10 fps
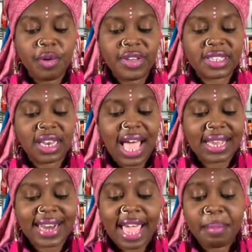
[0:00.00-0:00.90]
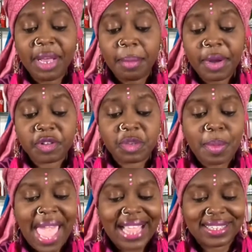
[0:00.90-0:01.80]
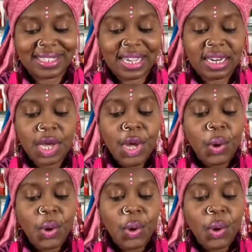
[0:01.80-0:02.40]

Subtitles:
of his Glock 9mm magazine,